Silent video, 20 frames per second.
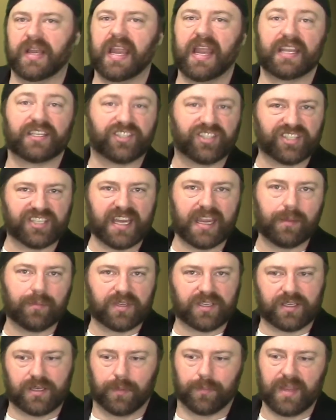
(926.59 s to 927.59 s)
it seemed
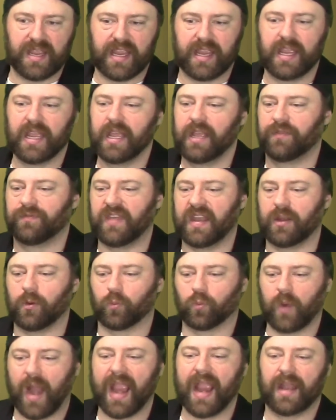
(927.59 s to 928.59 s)
to me that it
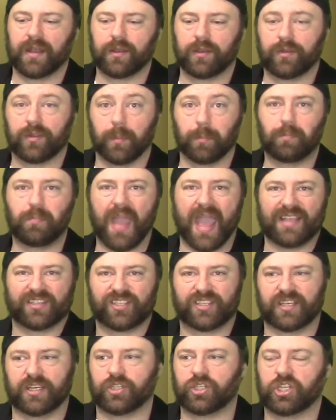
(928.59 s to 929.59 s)
ran the
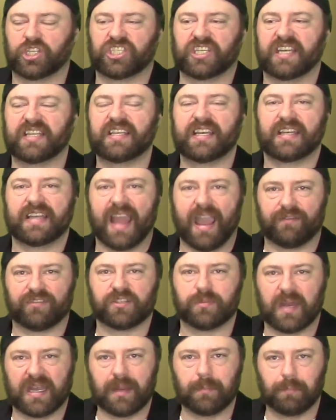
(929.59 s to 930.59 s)
best. It didn't have
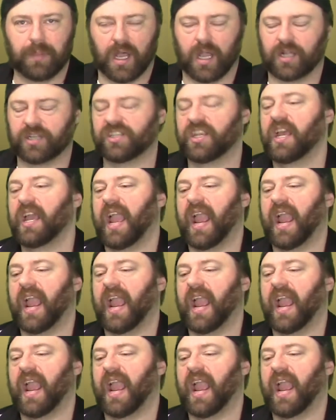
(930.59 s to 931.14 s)
as many bugs.